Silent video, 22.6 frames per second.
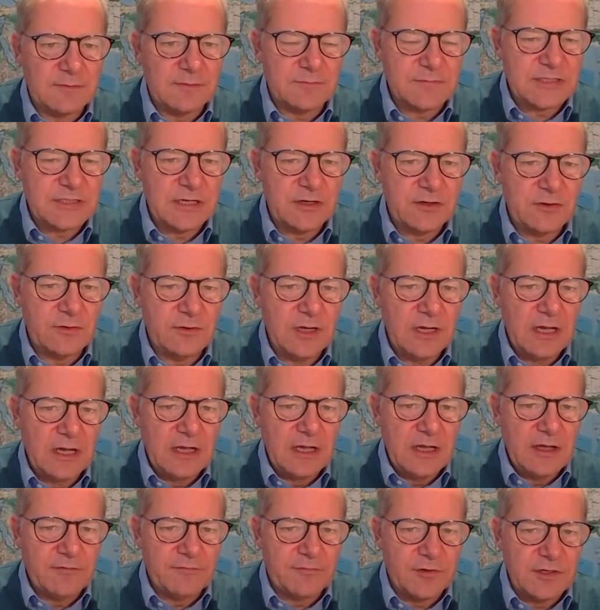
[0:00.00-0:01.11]
So,
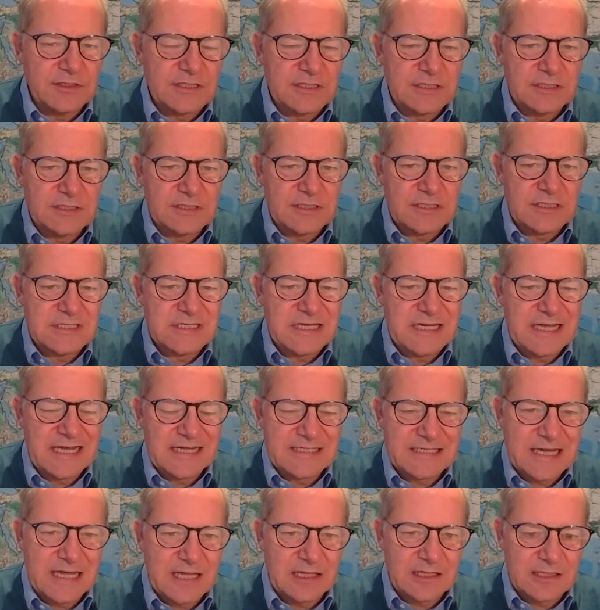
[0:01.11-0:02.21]
for instance,
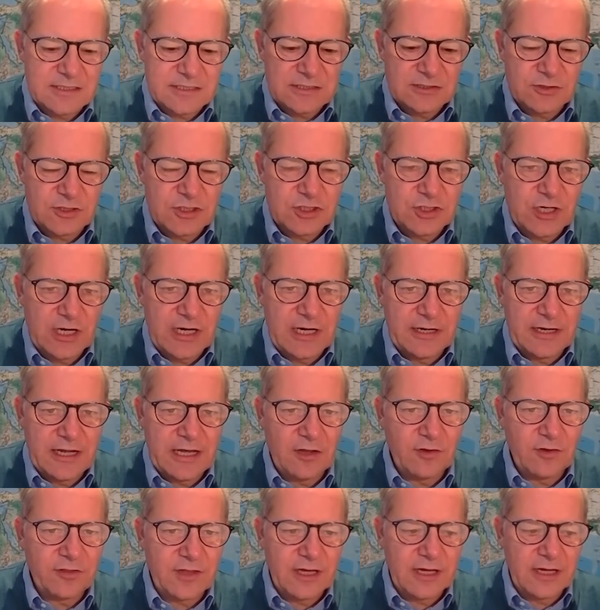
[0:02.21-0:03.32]
CSL is an Australian
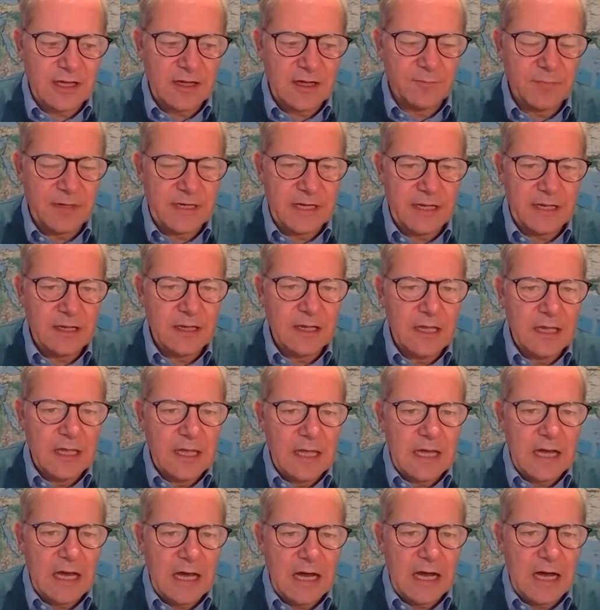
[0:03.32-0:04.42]
healthcare company
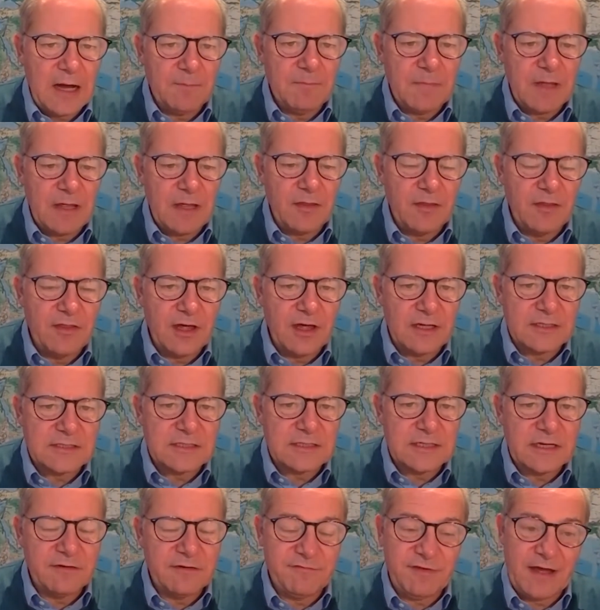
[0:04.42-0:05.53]
that,
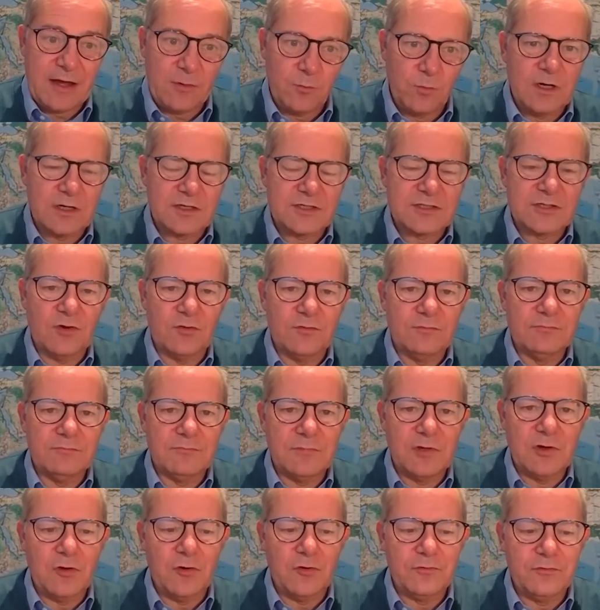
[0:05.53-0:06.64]
in fact, works
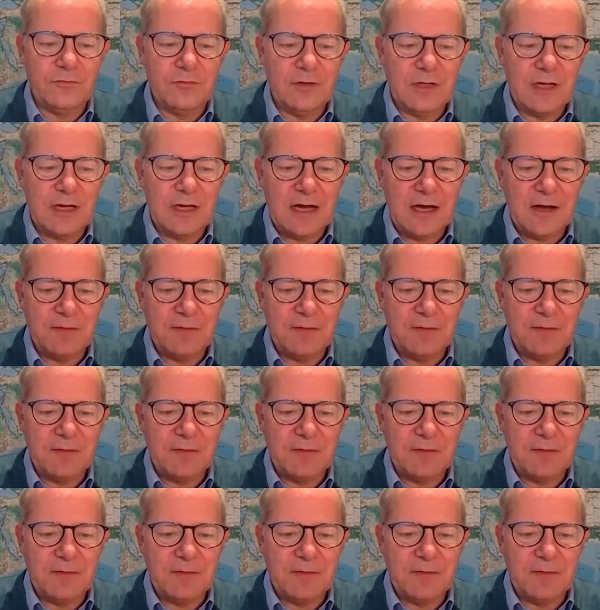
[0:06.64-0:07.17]
on